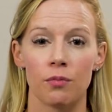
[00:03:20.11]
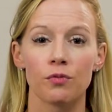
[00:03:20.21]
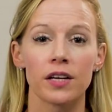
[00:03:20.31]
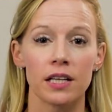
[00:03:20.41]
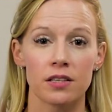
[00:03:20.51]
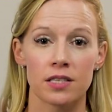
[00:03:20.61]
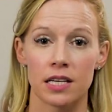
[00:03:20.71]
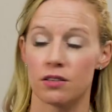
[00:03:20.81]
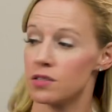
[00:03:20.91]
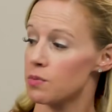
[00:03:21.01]
reading
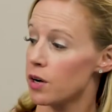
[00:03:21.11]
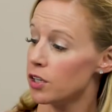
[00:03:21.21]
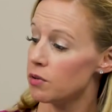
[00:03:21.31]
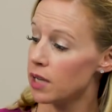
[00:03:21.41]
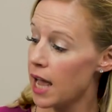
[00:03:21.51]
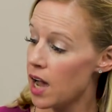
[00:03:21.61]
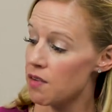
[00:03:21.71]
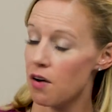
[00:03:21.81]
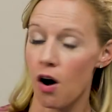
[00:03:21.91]
skills where you can have